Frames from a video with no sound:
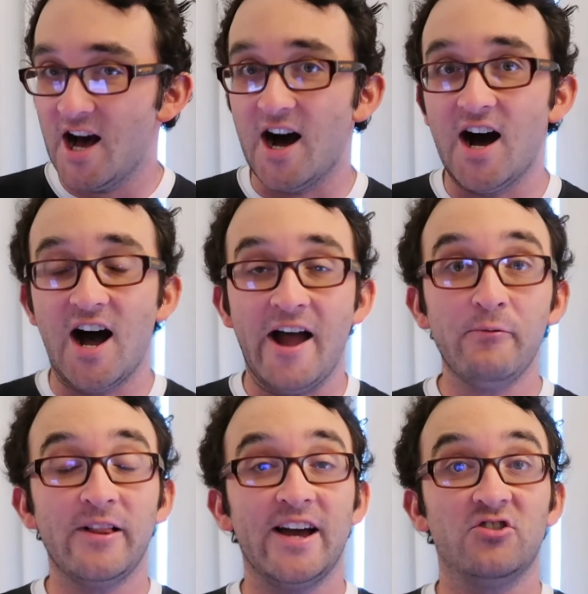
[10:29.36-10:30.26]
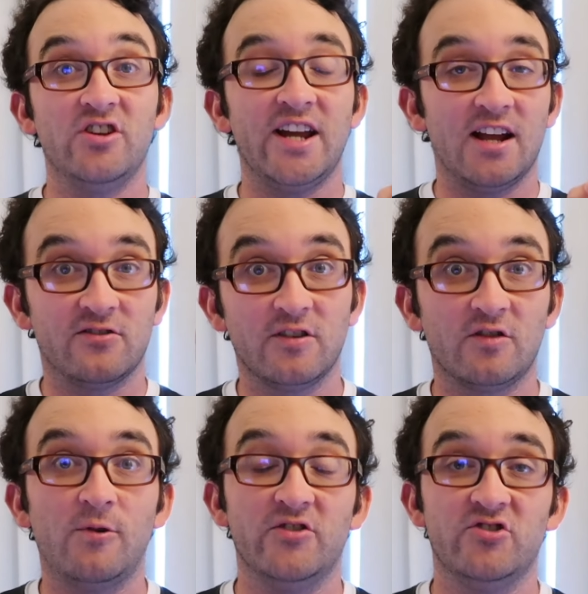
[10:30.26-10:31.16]
I will actually answer this
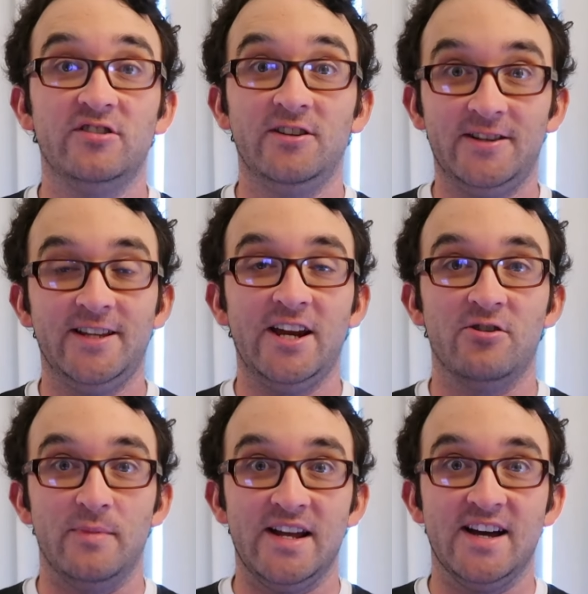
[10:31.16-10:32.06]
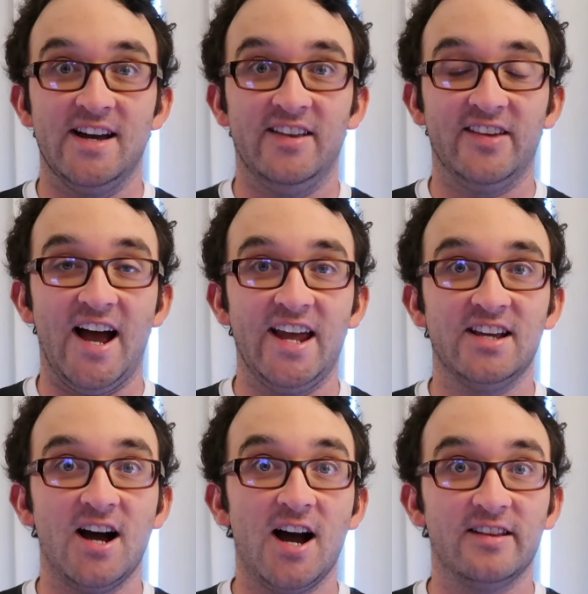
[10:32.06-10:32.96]
question a little later because I
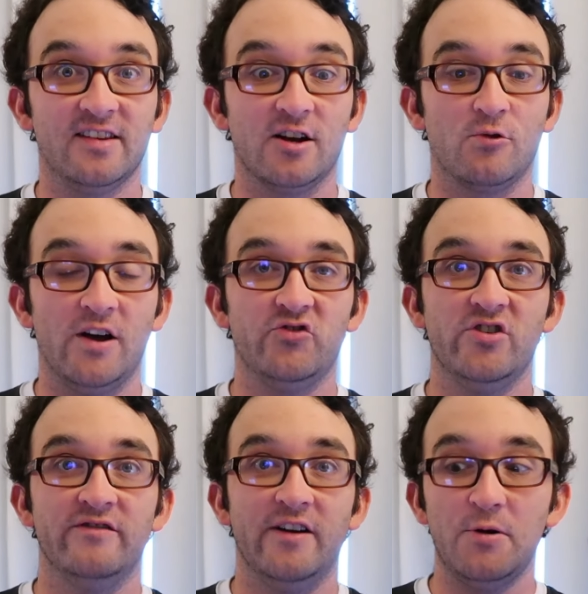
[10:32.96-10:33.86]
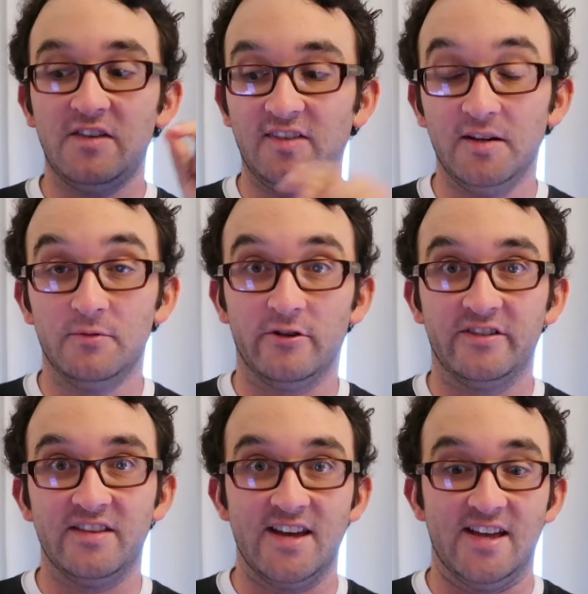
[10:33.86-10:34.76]
got a question very similar
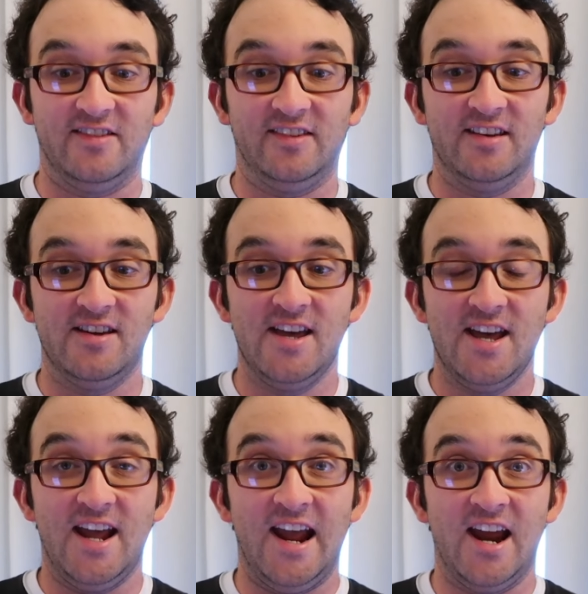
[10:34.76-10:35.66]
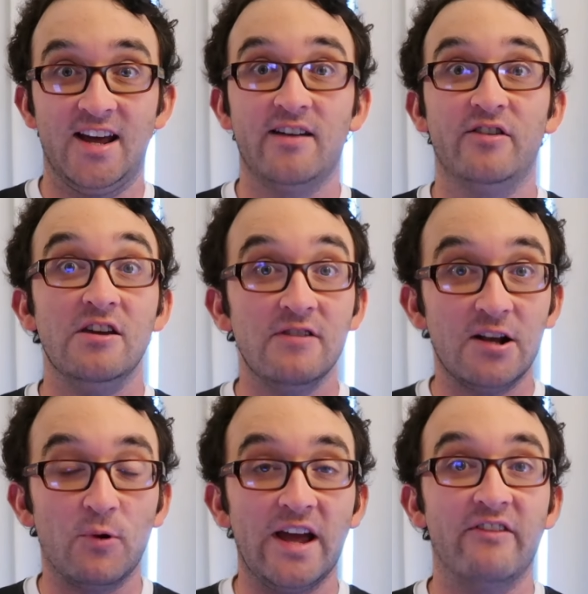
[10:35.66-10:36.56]
to this, and I have a
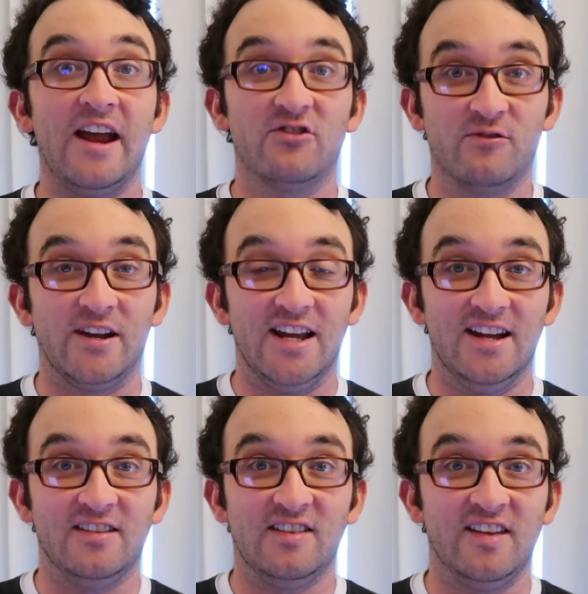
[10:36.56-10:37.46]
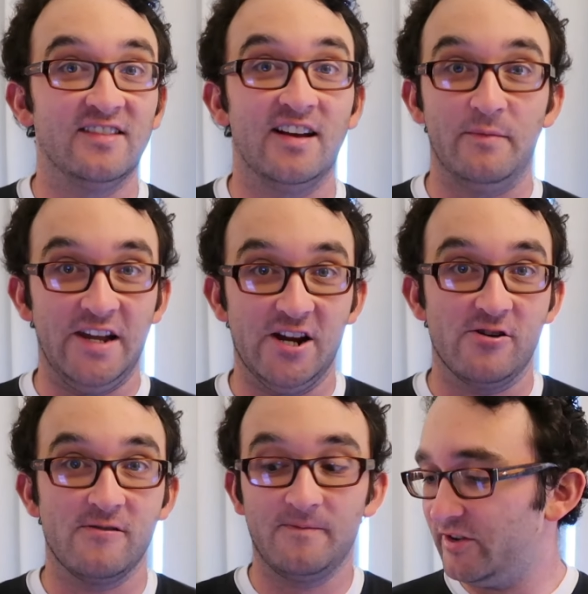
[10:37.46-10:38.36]
unique way of answering it since I'm
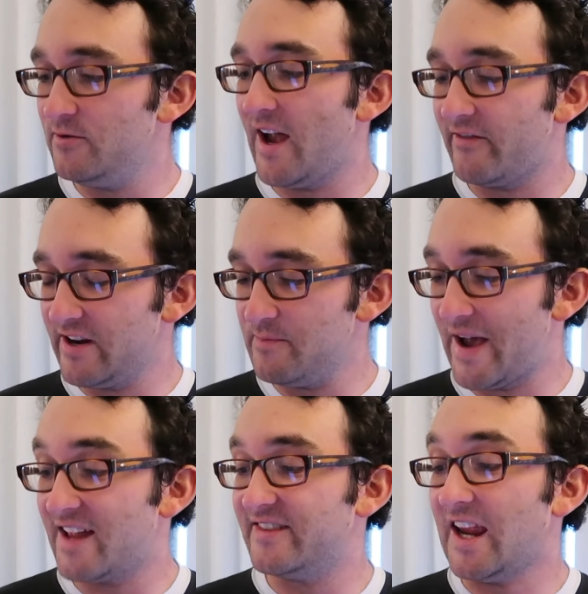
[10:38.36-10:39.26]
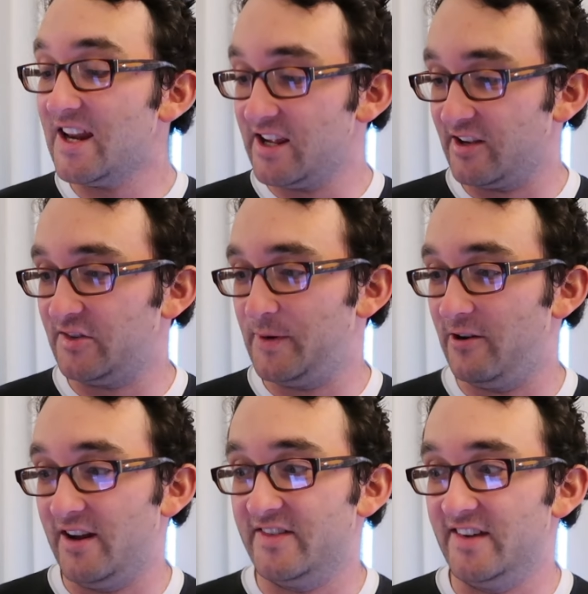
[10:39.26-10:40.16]
here. Do you have any bad dating
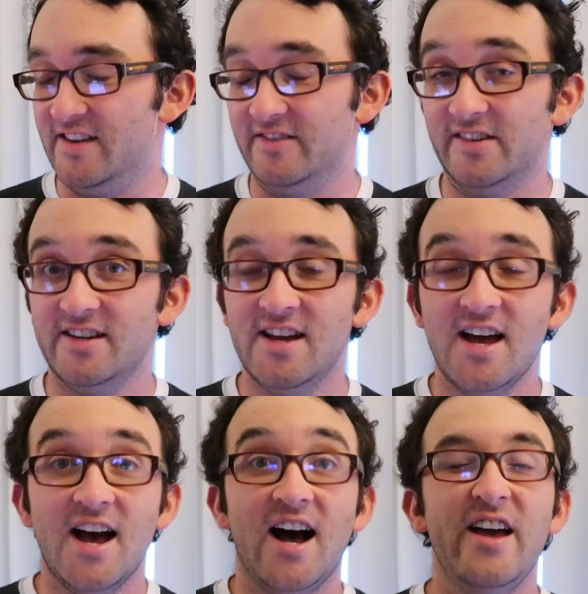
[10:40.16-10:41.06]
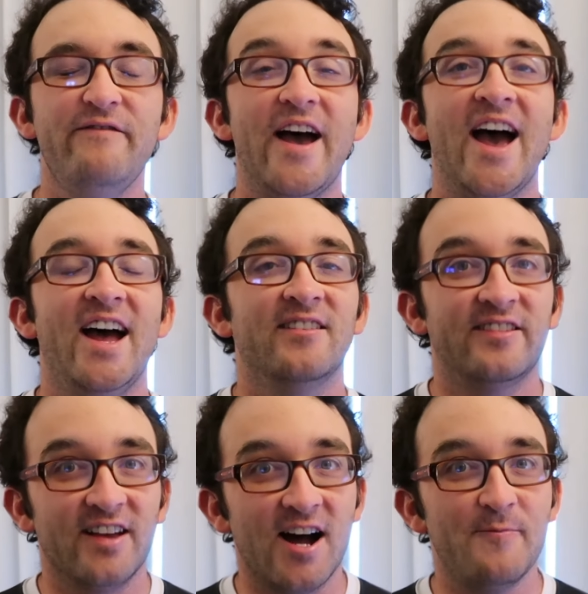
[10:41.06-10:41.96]
experiences? I've had
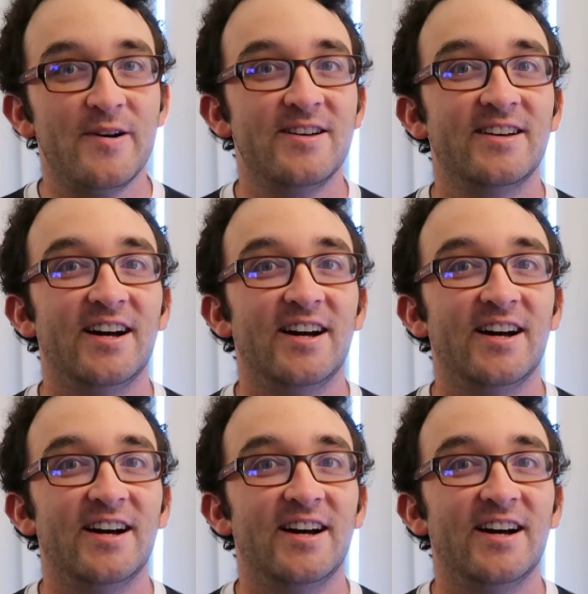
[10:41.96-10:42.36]
some.